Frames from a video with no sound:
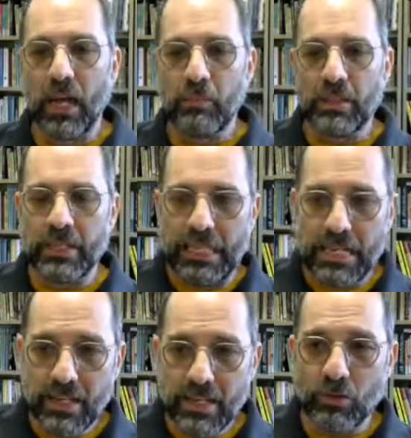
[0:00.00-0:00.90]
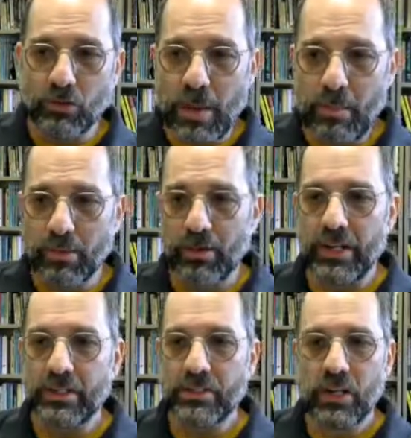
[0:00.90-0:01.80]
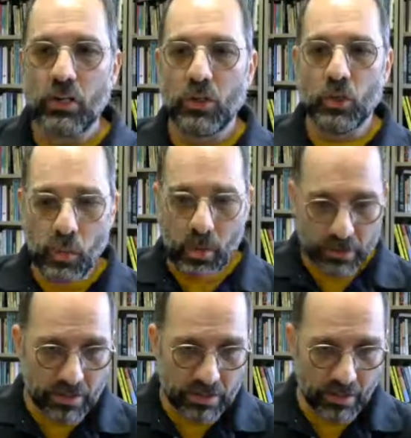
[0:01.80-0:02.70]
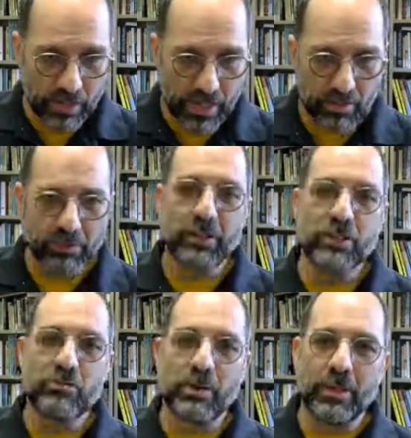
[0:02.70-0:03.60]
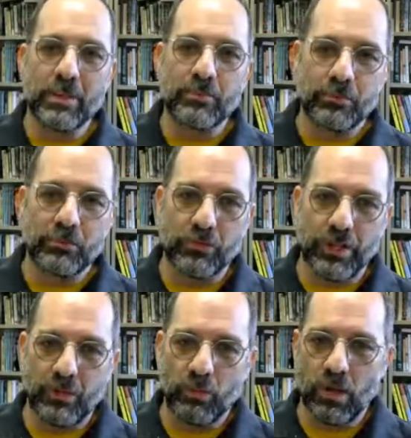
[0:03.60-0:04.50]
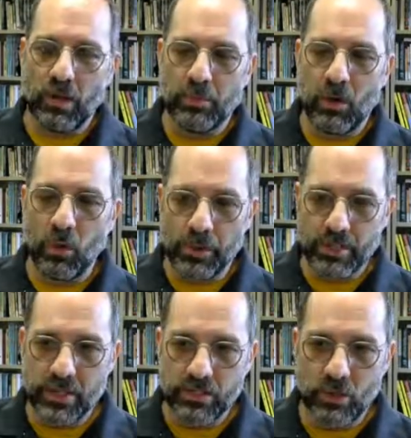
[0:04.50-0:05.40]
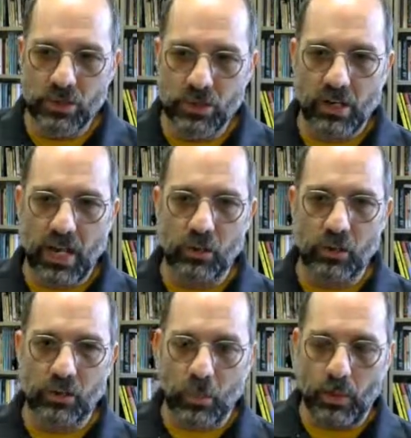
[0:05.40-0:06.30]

The key thing to remember is you will still be able to distribute it for free, always on SocArXiv or